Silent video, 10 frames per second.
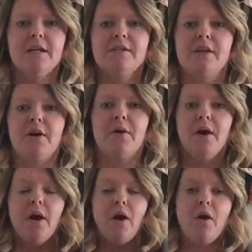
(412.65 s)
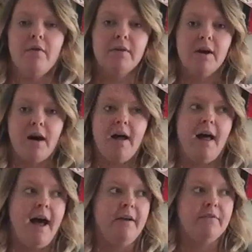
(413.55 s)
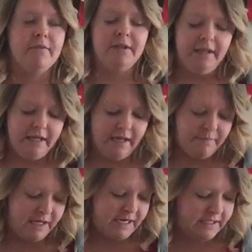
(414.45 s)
So overall, I